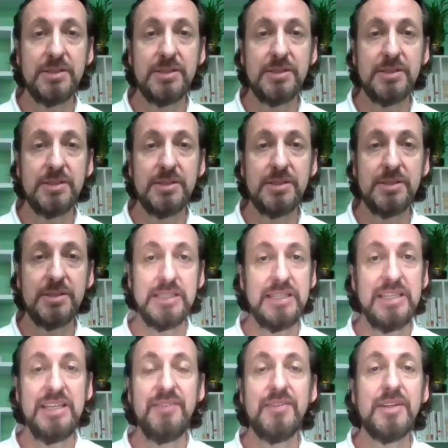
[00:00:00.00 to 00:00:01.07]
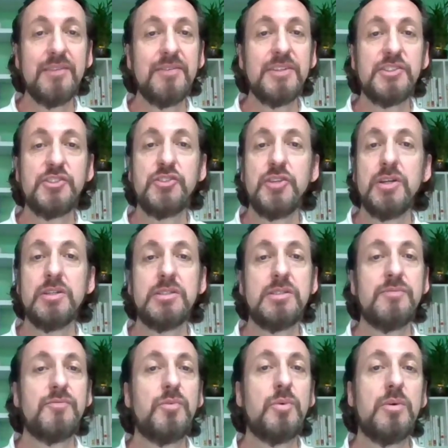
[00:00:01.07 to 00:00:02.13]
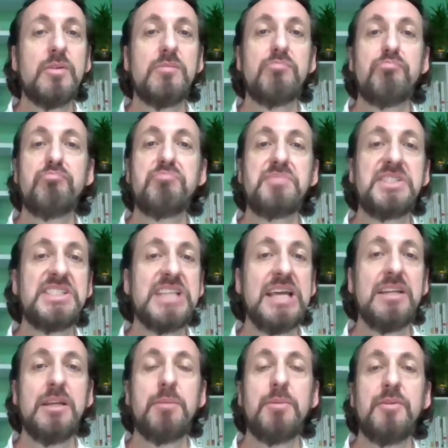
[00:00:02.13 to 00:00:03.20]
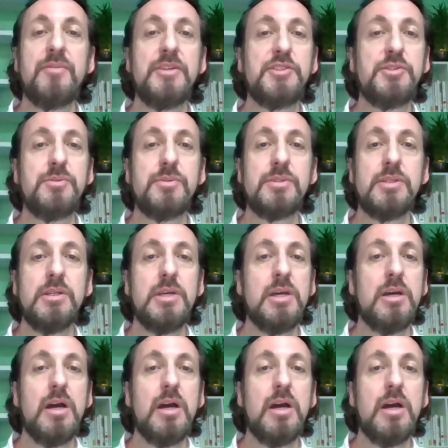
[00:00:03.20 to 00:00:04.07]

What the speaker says: couples counseling, even if it's just for a set number of issues.